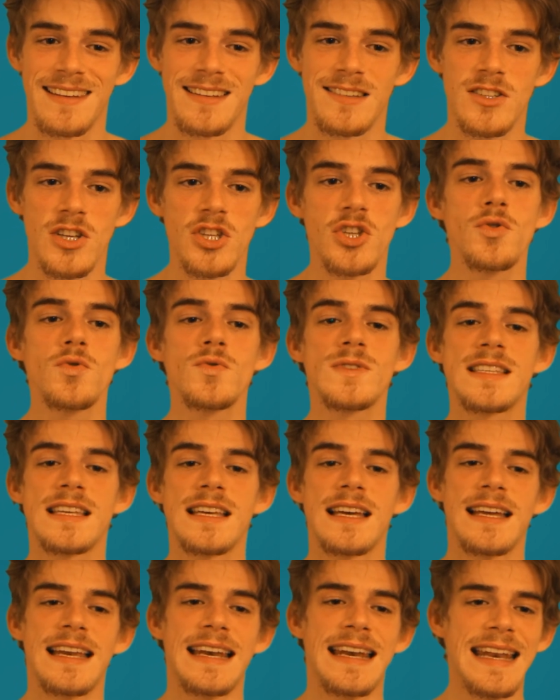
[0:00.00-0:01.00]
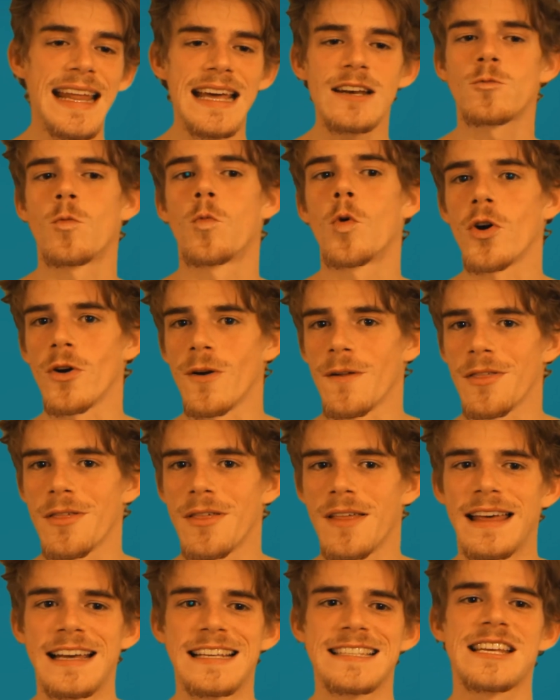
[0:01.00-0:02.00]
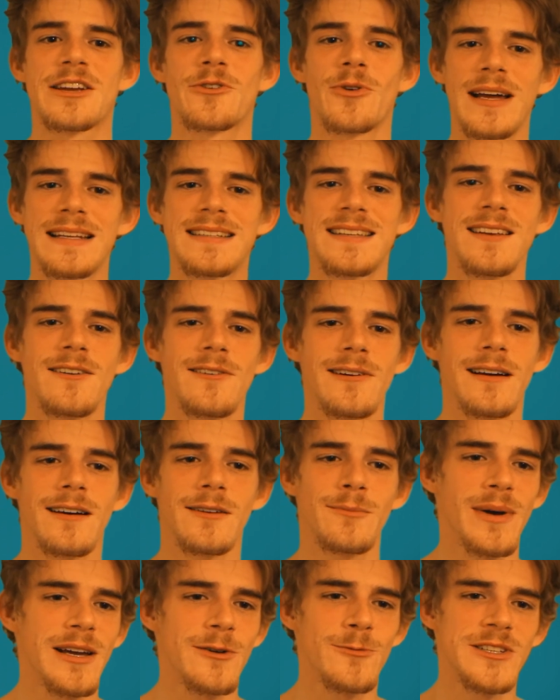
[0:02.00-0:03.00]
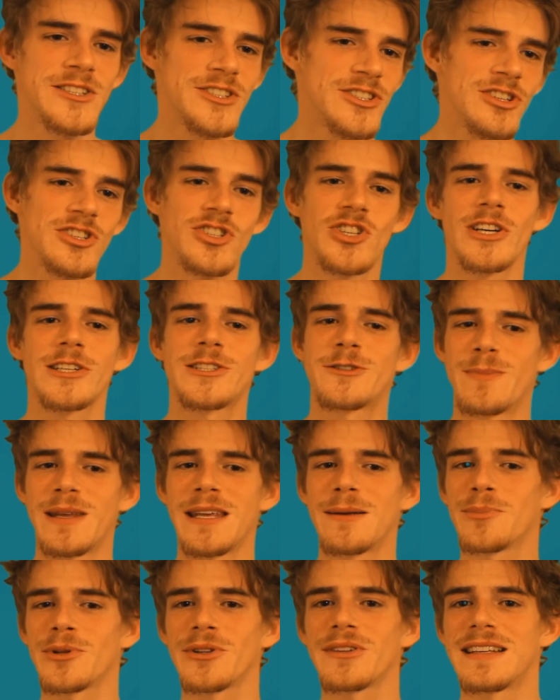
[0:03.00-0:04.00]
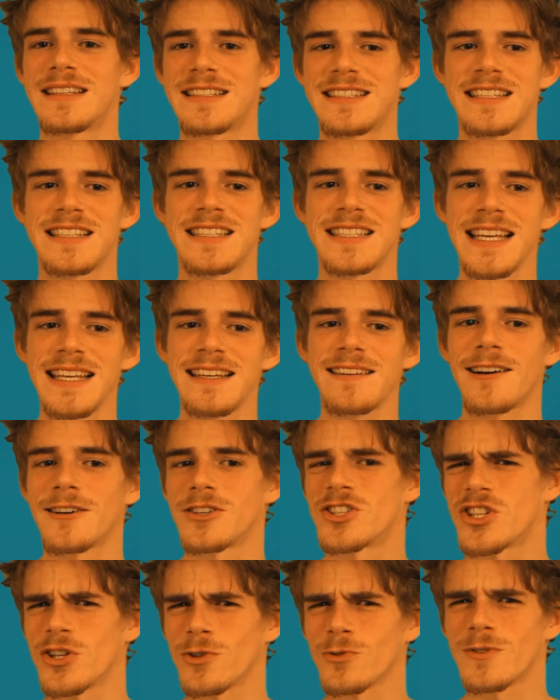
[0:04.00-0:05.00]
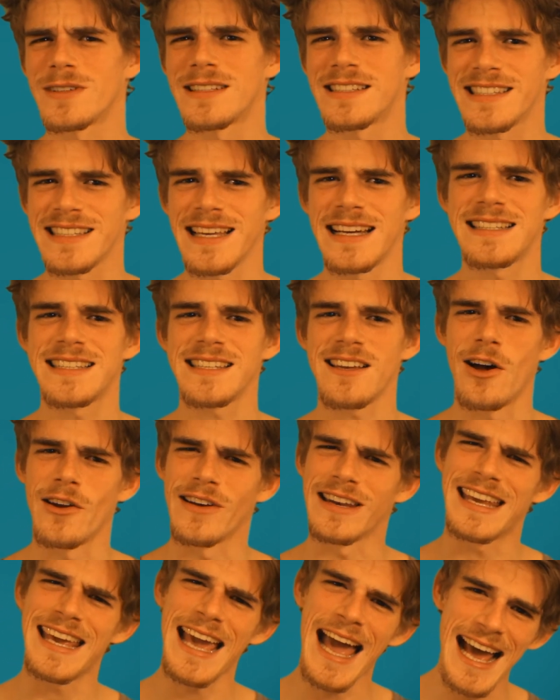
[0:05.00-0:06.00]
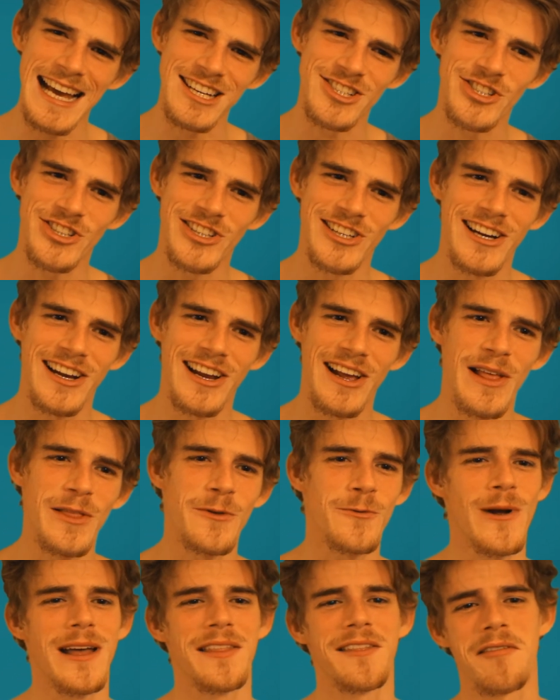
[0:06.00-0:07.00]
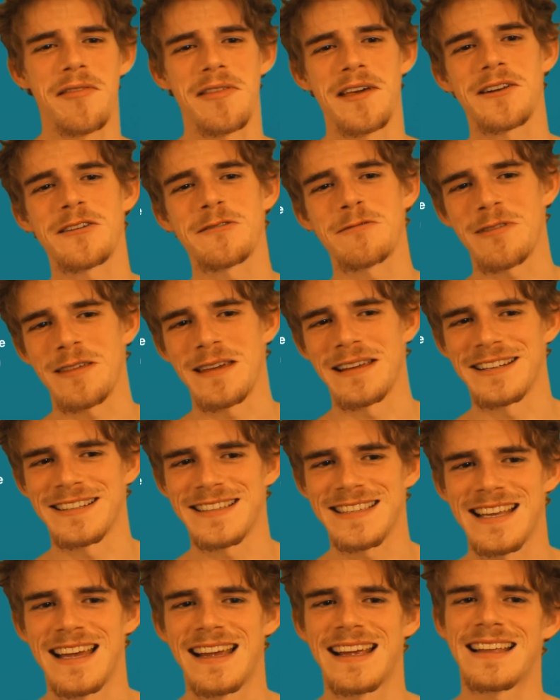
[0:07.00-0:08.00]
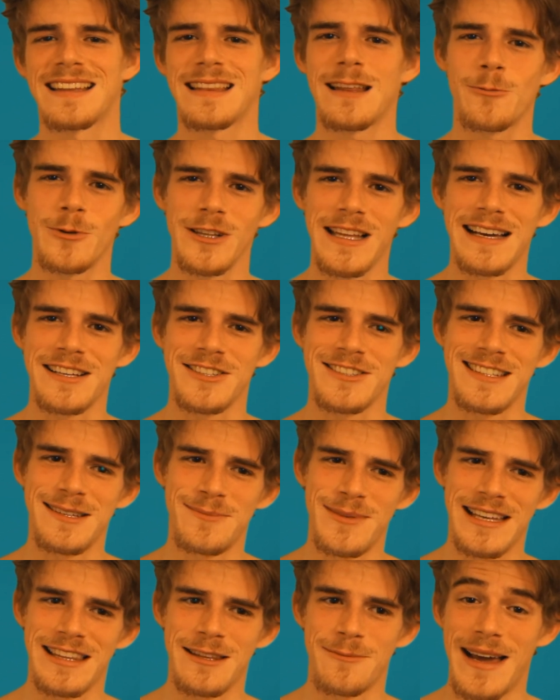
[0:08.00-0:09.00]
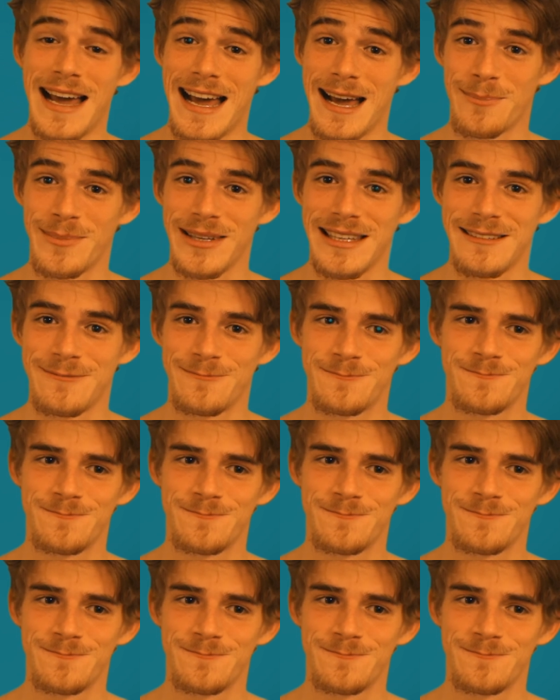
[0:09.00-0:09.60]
To use net worth as a criterion by which to judge people is to set our children's sights on cash rather than on things that will actually make them happy.